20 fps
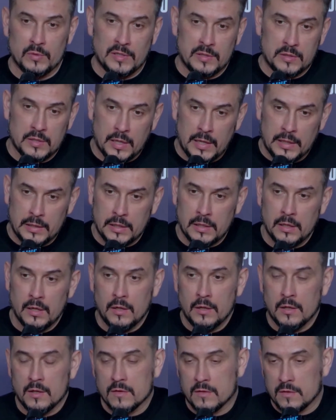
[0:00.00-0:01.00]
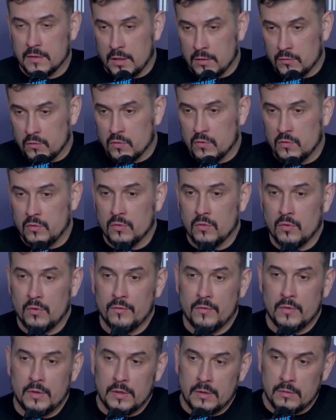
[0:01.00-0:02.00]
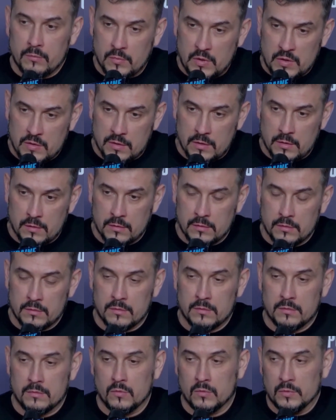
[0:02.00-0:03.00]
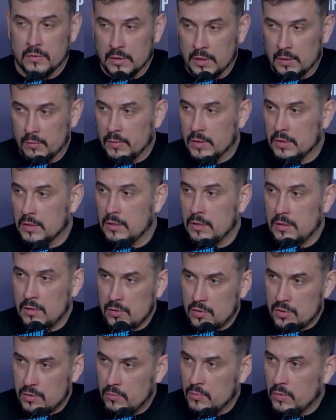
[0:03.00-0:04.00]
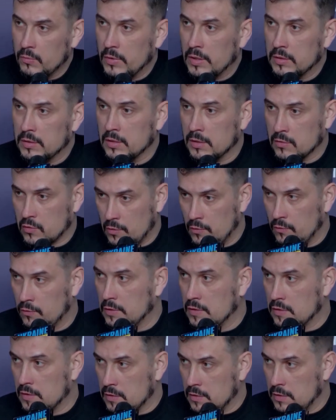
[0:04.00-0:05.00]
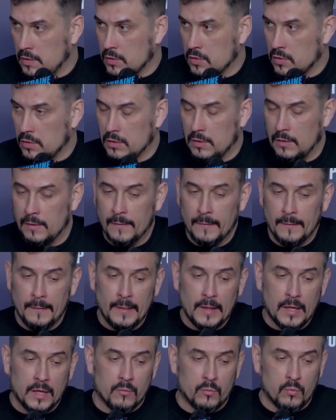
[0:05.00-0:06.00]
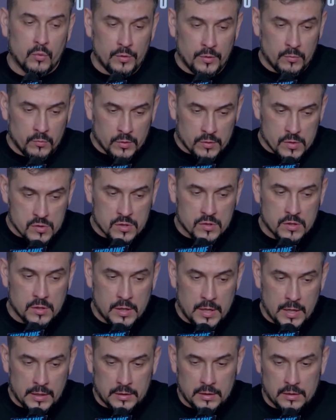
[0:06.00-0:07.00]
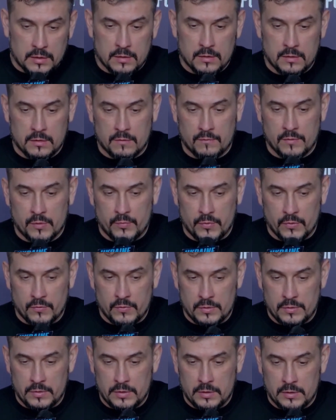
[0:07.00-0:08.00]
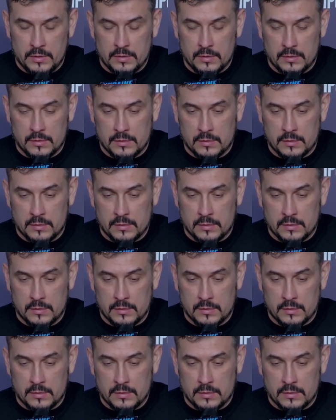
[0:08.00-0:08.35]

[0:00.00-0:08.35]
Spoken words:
The negotiators can find out the details through the information system, like the place of detention, the health condition, if such information is provided,